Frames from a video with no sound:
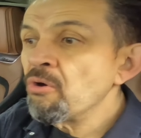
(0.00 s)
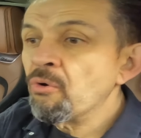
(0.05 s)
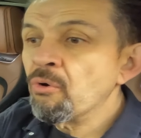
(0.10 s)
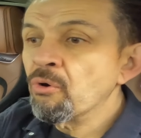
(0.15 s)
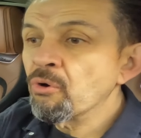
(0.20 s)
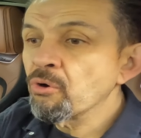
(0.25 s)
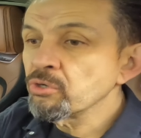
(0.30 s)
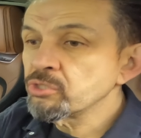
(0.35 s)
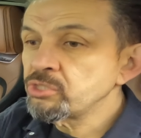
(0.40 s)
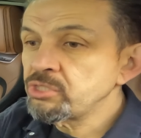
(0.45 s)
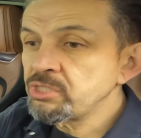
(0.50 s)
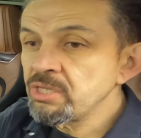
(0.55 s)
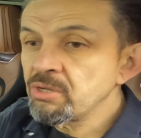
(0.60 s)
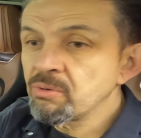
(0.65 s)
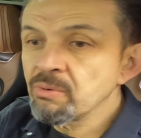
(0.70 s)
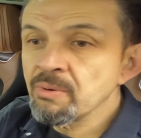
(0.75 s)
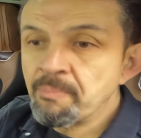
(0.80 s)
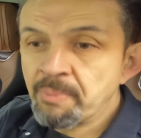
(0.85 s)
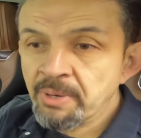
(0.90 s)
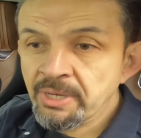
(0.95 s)
or
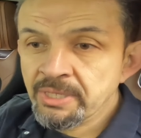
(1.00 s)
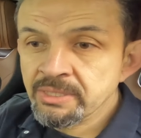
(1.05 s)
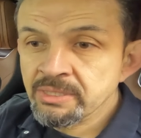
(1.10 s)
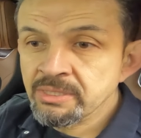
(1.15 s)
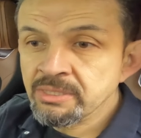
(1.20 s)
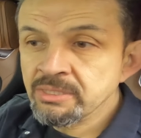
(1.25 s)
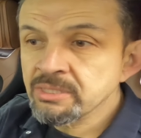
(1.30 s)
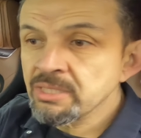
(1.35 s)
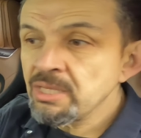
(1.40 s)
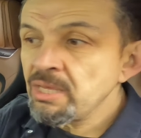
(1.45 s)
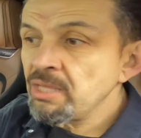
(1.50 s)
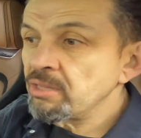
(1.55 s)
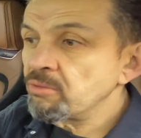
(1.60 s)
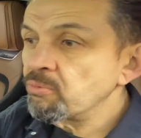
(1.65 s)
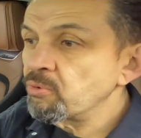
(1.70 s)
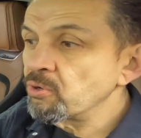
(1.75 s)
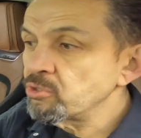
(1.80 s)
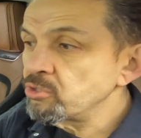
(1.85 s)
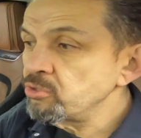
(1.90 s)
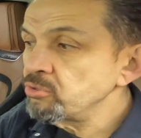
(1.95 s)
secret buttons.
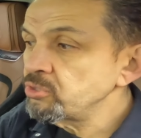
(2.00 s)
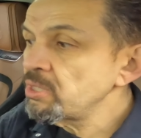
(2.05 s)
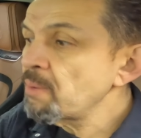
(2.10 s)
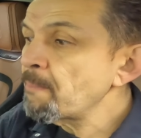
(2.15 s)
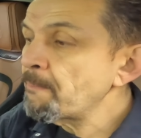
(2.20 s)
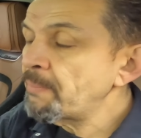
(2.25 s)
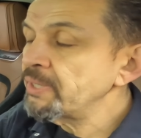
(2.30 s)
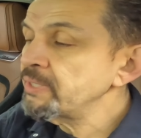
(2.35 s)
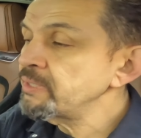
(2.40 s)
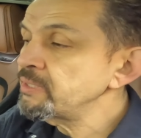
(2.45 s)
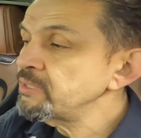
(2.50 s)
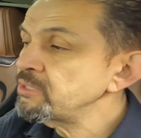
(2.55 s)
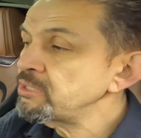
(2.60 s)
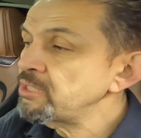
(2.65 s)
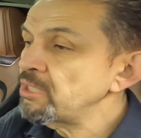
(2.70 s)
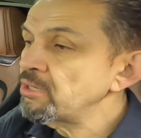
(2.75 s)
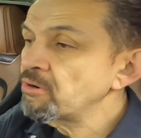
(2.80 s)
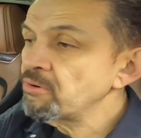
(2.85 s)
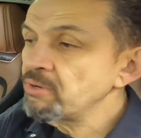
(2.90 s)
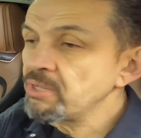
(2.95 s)
We're using
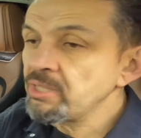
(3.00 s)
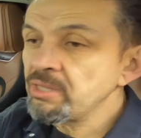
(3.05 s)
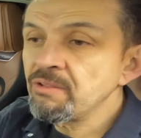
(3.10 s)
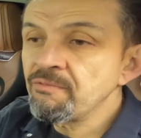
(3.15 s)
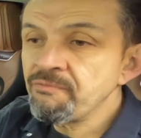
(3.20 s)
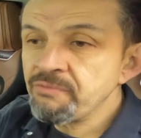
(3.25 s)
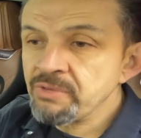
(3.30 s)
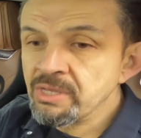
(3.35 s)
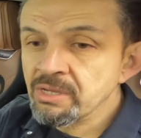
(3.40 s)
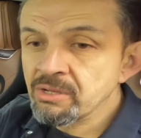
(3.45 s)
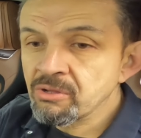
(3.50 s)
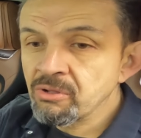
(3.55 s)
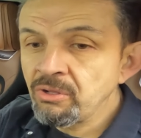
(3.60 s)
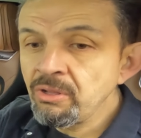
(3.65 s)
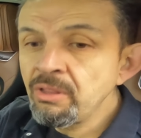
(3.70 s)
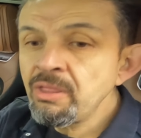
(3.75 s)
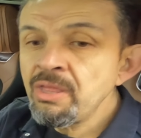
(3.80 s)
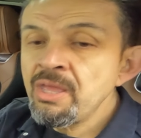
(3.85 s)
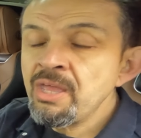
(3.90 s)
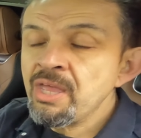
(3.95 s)
buttons that are in the
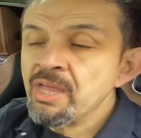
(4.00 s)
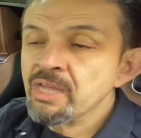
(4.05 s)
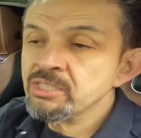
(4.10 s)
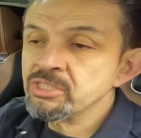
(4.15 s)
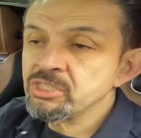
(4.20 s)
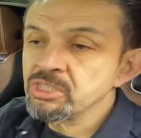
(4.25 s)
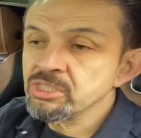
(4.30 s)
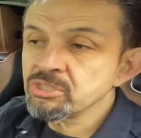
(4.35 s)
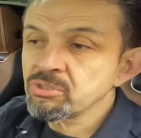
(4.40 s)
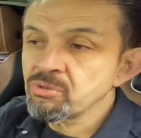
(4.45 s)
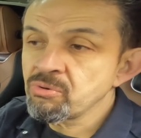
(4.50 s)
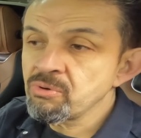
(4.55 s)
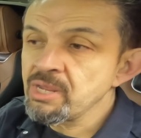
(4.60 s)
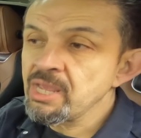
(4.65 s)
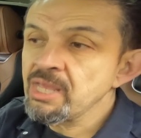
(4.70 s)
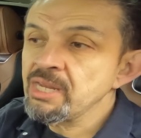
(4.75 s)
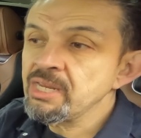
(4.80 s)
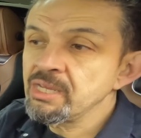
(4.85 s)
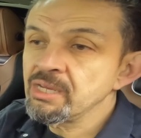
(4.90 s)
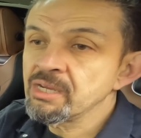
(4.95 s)
vehicle and just
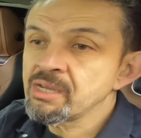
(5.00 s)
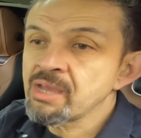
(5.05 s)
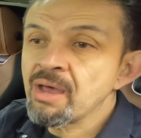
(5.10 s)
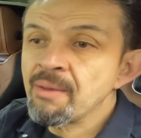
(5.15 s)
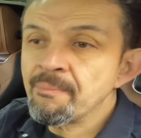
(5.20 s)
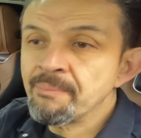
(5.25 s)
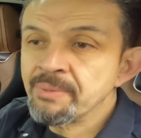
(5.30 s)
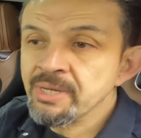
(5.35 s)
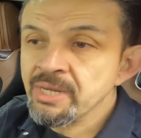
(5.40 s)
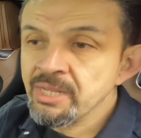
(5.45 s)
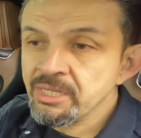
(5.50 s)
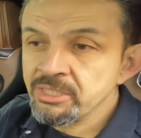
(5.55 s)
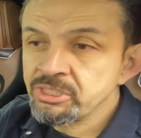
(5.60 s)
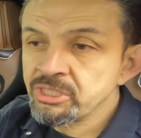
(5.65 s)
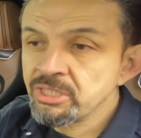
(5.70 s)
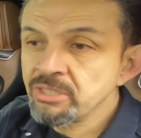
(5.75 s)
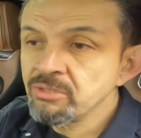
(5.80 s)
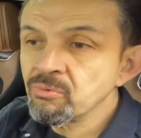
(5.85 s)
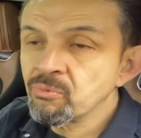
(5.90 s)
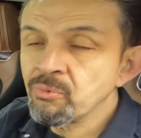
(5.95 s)
creating a
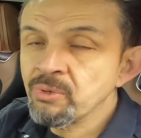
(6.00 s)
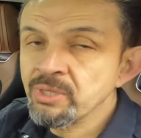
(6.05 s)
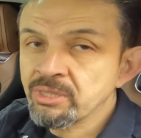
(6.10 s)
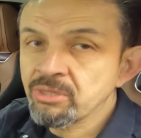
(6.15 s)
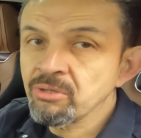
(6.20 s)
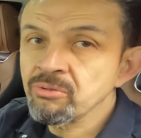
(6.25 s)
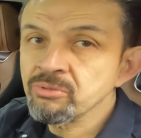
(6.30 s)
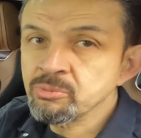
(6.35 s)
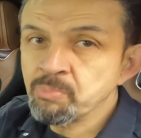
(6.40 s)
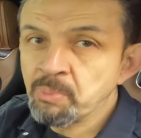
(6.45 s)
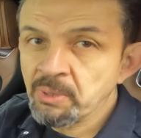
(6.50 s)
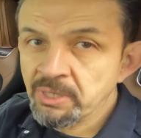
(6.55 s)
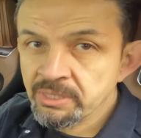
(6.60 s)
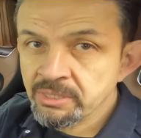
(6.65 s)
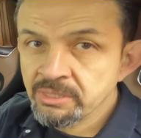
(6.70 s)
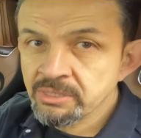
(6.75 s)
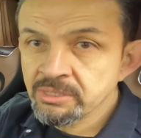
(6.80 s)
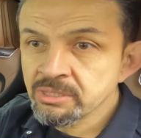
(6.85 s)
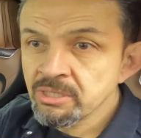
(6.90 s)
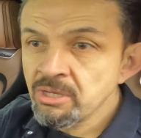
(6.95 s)
combination with those
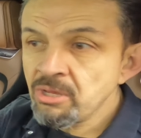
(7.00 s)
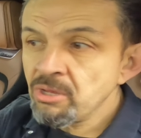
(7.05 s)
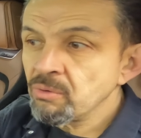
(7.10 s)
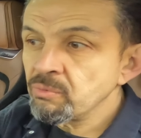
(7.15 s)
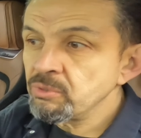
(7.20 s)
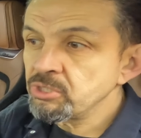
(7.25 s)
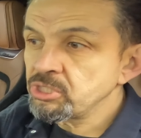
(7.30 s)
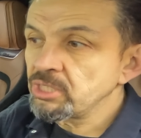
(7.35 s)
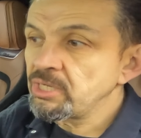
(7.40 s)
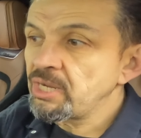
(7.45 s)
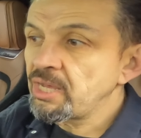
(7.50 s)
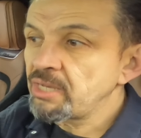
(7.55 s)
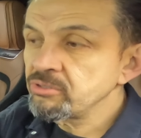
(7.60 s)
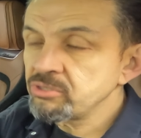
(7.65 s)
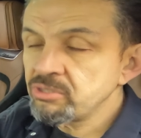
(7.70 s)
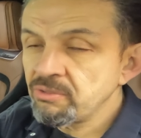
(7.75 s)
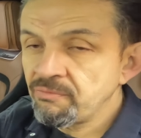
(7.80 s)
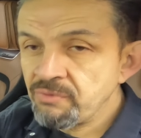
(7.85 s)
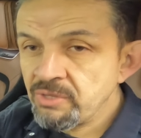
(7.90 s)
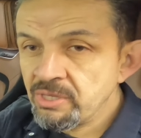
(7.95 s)
buttons, which
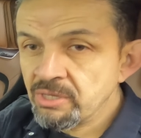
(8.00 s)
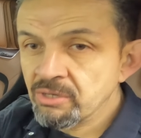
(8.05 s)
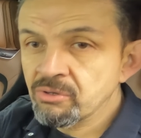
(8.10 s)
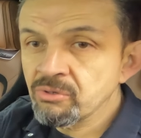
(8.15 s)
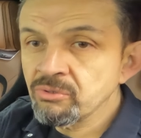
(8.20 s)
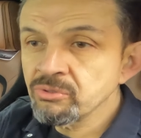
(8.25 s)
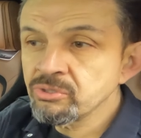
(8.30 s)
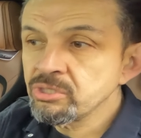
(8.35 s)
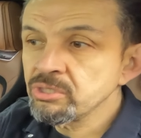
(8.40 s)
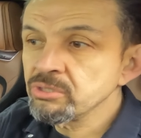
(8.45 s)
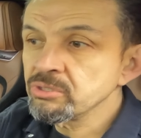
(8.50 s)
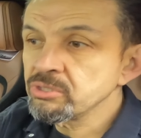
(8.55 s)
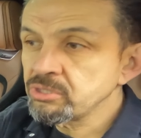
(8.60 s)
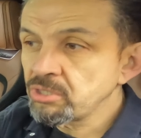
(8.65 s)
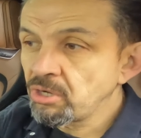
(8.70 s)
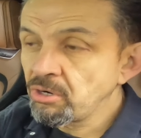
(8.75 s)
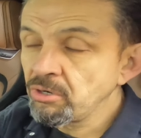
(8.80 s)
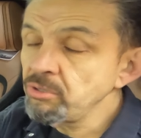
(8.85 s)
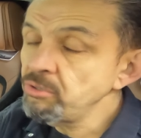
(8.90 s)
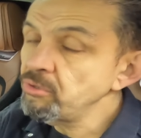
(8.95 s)
allows the vehicle to
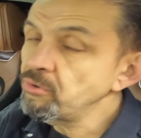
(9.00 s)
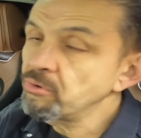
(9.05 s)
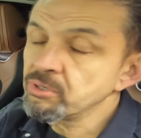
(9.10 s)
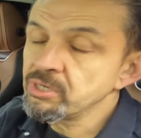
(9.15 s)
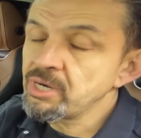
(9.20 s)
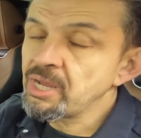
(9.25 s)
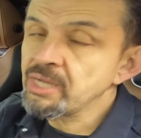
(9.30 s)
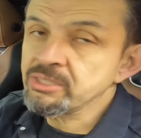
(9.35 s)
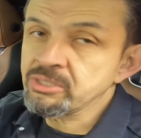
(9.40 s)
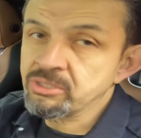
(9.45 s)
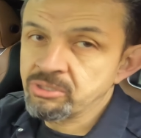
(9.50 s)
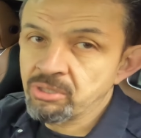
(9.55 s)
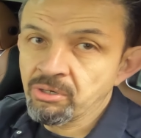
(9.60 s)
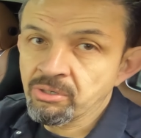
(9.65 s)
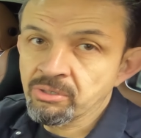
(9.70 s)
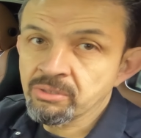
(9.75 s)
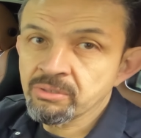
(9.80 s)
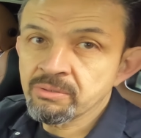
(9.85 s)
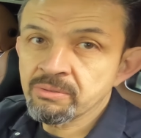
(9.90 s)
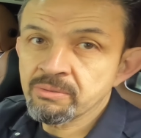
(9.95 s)
start or not
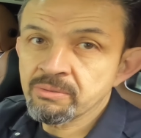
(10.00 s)
start.